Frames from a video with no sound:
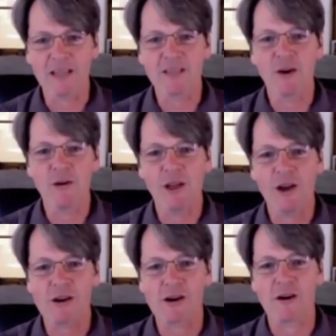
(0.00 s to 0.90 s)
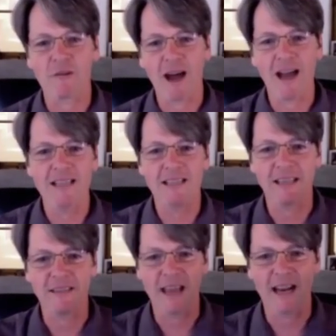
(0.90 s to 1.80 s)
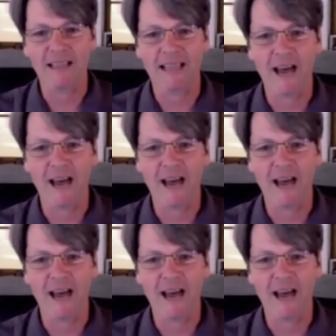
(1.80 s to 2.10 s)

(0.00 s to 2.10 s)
when it's no longer arising in that